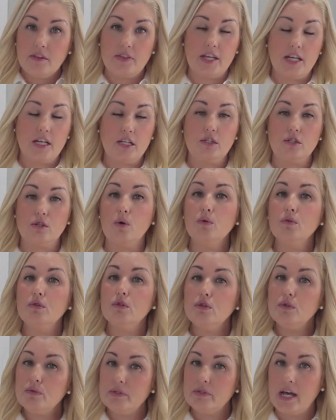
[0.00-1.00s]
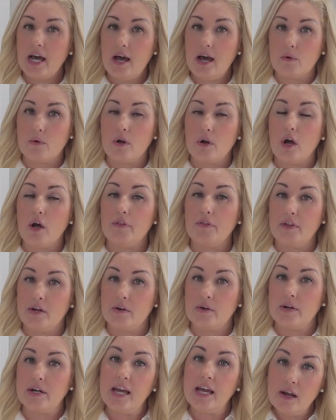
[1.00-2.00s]
They don't lose out on
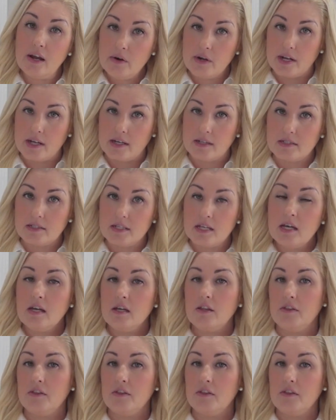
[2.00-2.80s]
their inheritance.